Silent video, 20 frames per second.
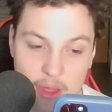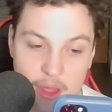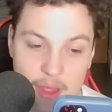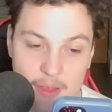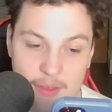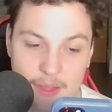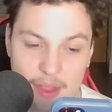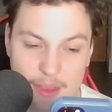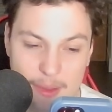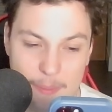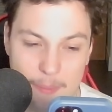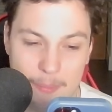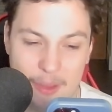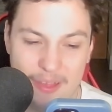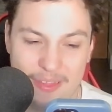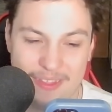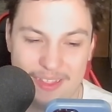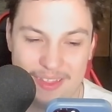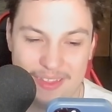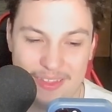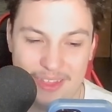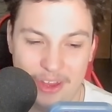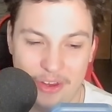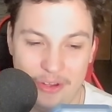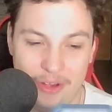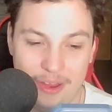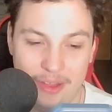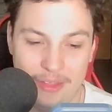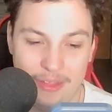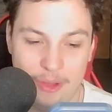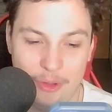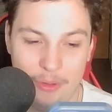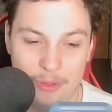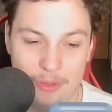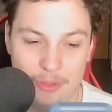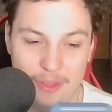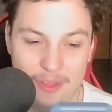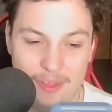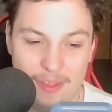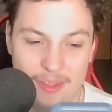It's got the Musketeer in it, though, so
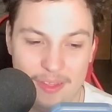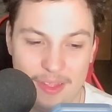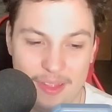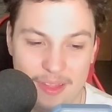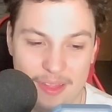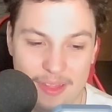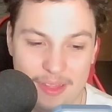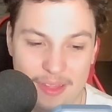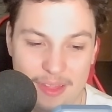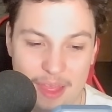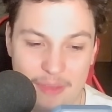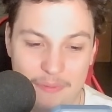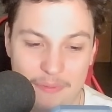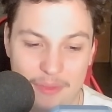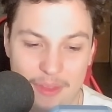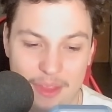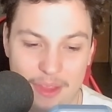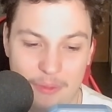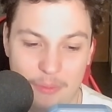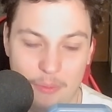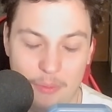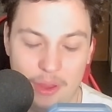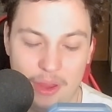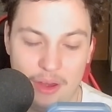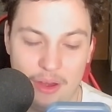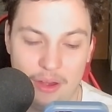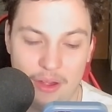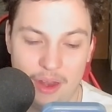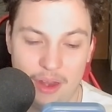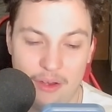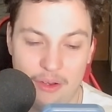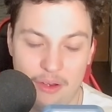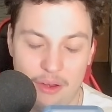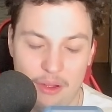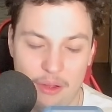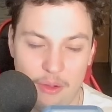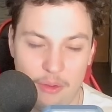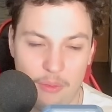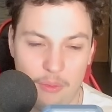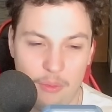this is definitely weird. I don't
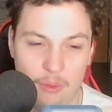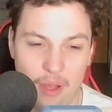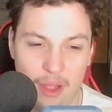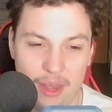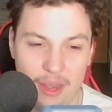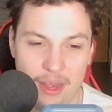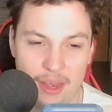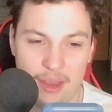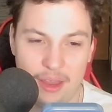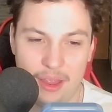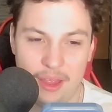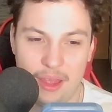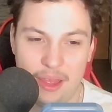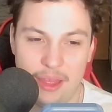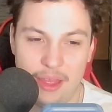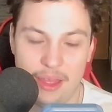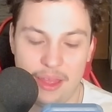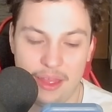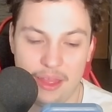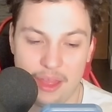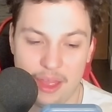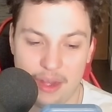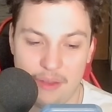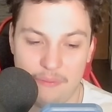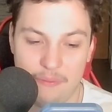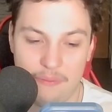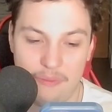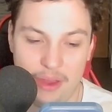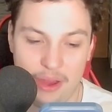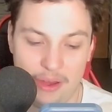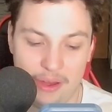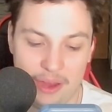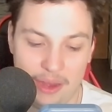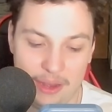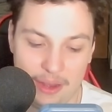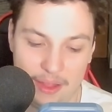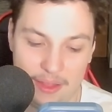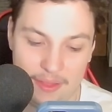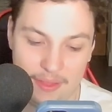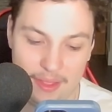know what kind of variant
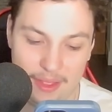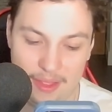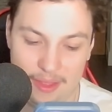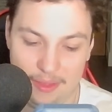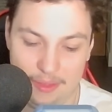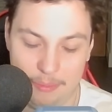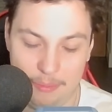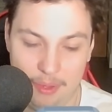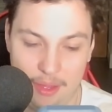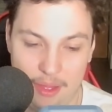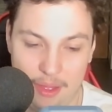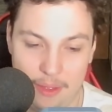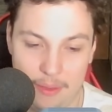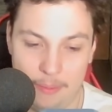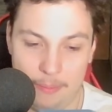this is, but